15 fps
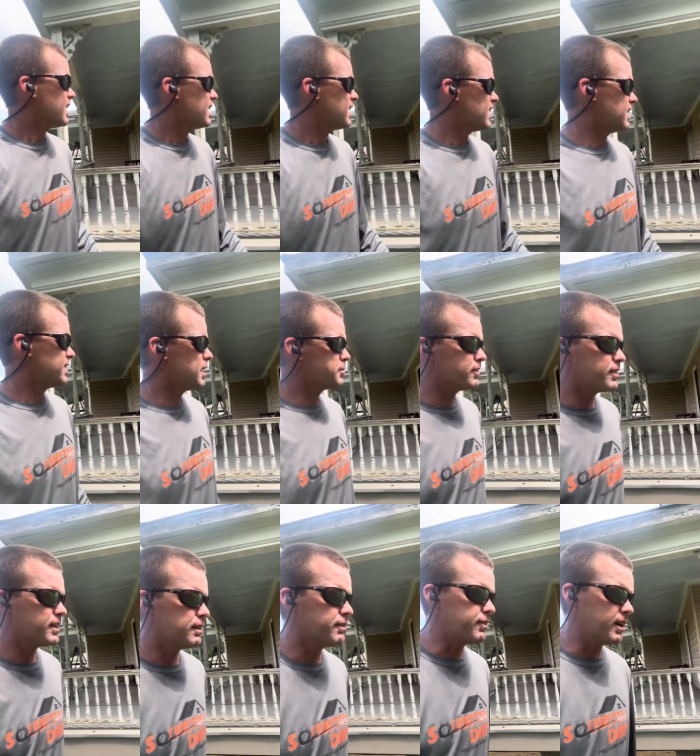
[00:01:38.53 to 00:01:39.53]
uh,
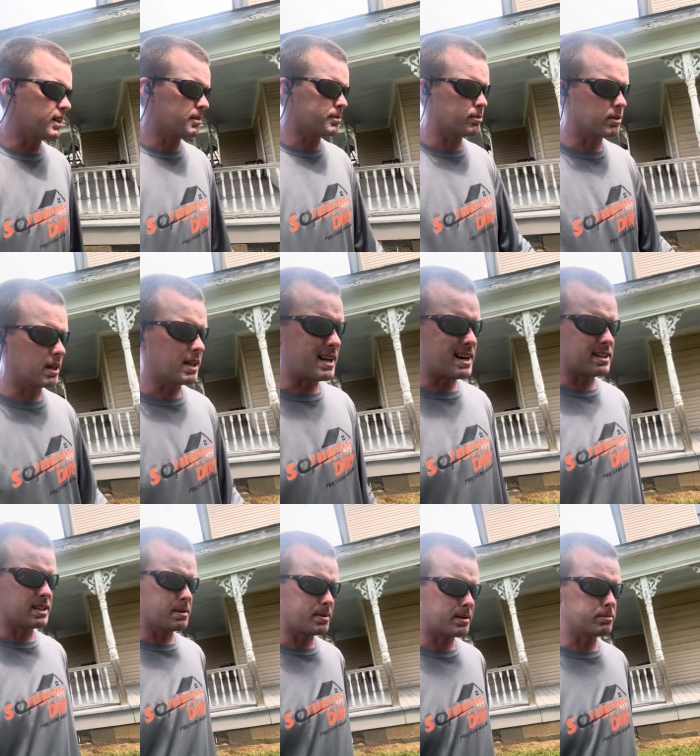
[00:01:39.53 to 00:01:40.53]
WV Development will line
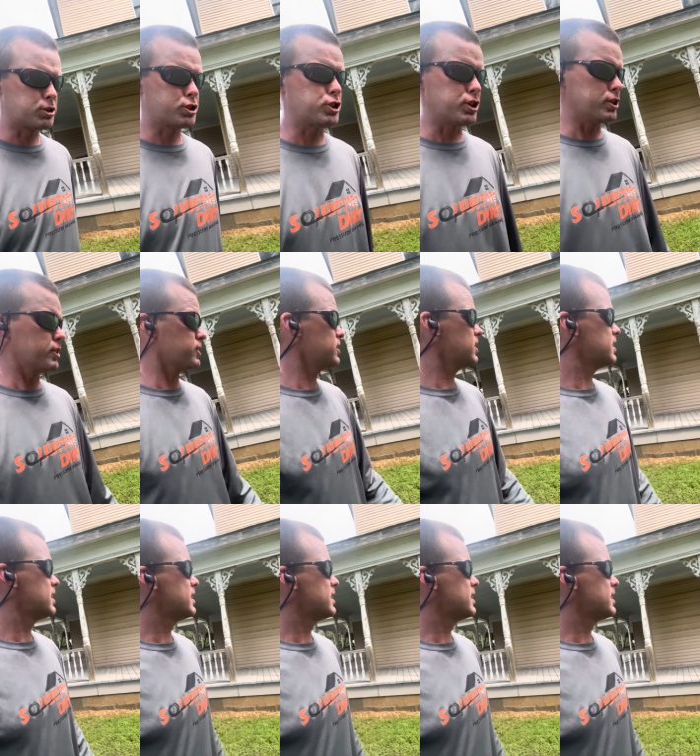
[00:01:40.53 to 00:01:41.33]
up, I'm sure,